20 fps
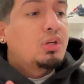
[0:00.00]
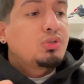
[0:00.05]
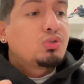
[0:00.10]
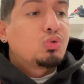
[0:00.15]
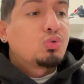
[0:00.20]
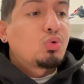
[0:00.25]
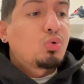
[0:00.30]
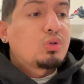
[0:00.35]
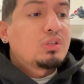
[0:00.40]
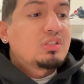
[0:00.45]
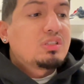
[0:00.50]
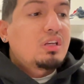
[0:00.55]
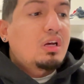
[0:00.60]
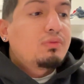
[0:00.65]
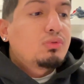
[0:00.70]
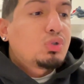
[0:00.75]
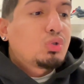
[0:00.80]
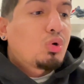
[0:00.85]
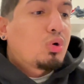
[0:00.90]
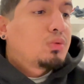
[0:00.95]
Jordan
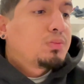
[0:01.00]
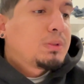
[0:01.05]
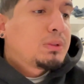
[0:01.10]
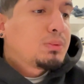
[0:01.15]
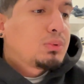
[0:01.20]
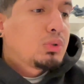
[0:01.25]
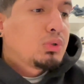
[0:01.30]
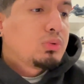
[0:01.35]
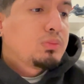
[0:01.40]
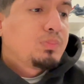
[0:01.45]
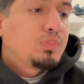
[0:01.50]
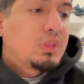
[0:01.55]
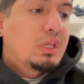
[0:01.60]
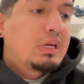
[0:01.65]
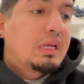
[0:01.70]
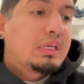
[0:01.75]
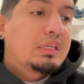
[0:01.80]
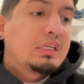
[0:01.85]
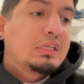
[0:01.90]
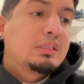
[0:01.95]
7 Trophy Room, the
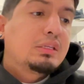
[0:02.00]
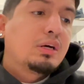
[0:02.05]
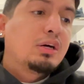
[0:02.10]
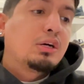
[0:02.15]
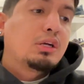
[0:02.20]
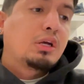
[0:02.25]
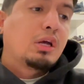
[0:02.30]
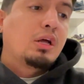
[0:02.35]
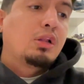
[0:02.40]
Nike Dunk